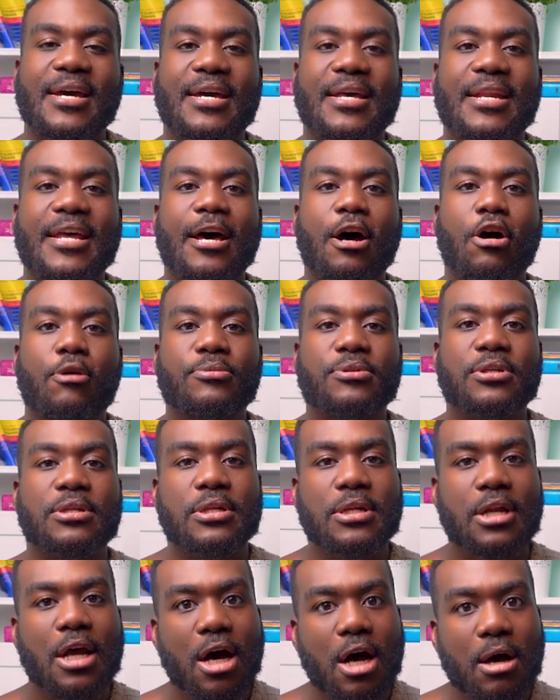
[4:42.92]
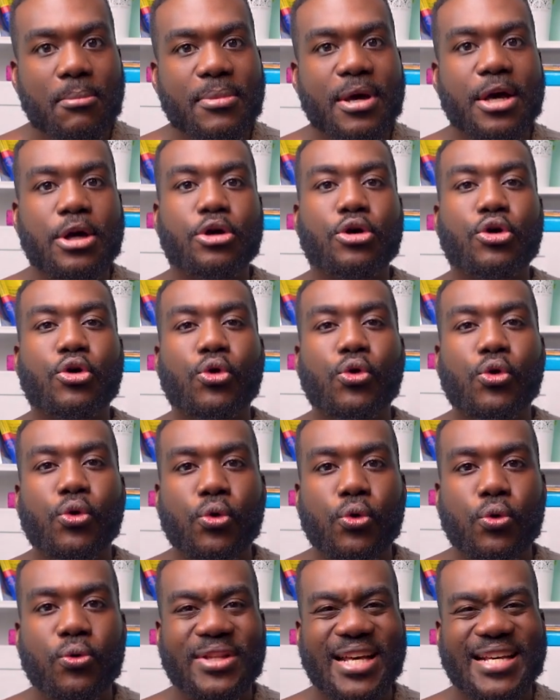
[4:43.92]
that can help to numb and
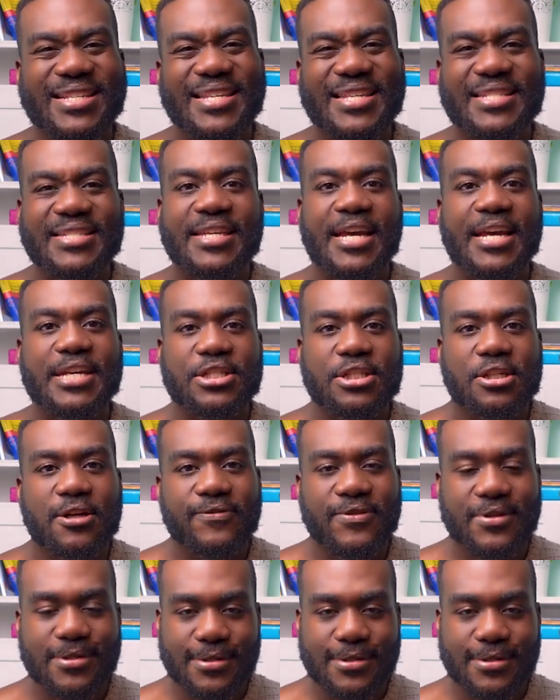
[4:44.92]
cool that sensation of